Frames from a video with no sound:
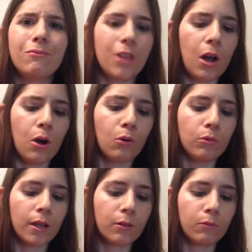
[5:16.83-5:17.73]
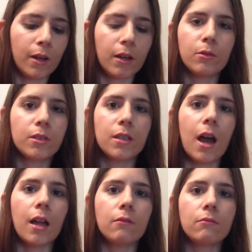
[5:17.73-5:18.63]
know like when it was
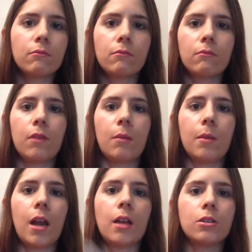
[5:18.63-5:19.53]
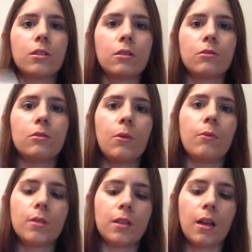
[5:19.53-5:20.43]
done. I mean, I just assume it
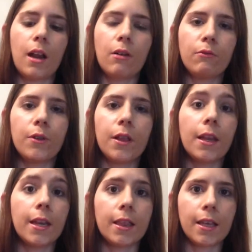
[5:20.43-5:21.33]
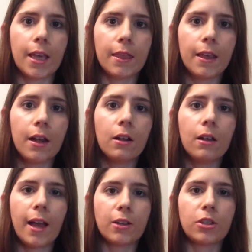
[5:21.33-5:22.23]
was done. I don't feel anything in there.
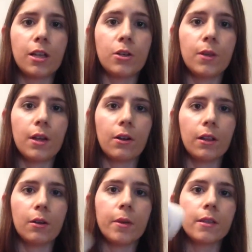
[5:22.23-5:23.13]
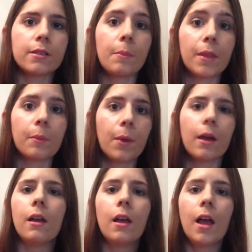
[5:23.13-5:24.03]
Actually, I do hear a little bit of something,
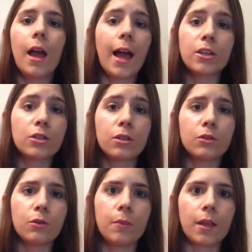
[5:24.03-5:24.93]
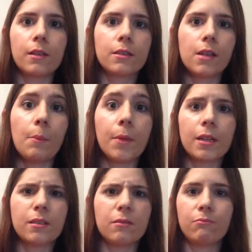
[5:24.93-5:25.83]
but I just assume like it's done
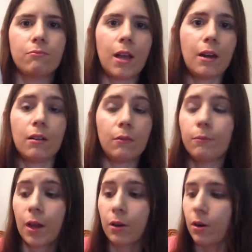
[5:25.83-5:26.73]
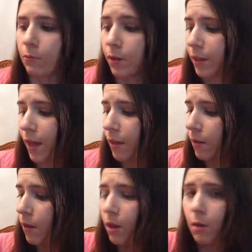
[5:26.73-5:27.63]
because, I don't know, I couldn't really get
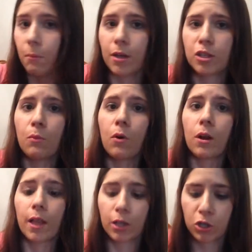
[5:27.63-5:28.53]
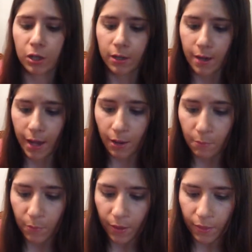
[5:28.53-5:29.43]
much more like shooken
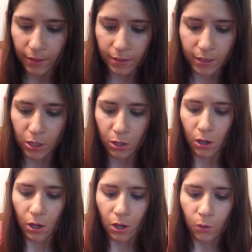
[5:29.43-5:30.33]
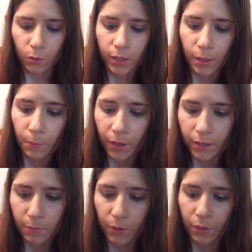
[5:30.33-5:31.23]
down, but that's the only
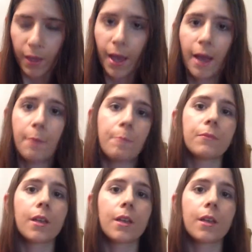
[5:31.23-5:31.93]
complaint about that.